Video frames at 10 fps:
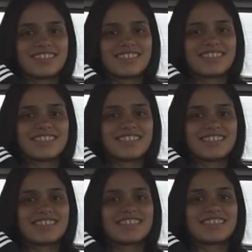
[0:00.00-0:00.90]

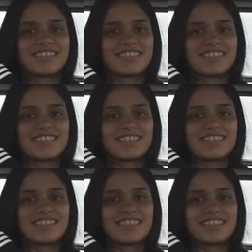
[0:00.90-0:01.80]

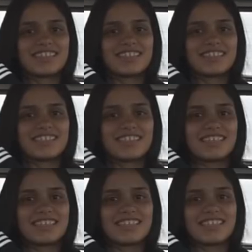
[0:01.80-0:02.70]

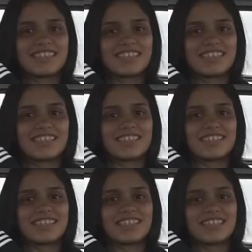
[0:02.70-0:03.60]

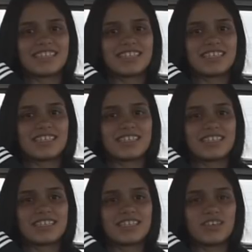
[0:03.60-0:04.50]

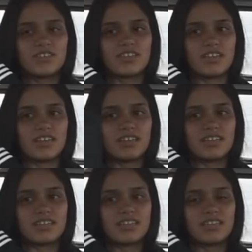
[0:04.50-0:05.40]
[no speech]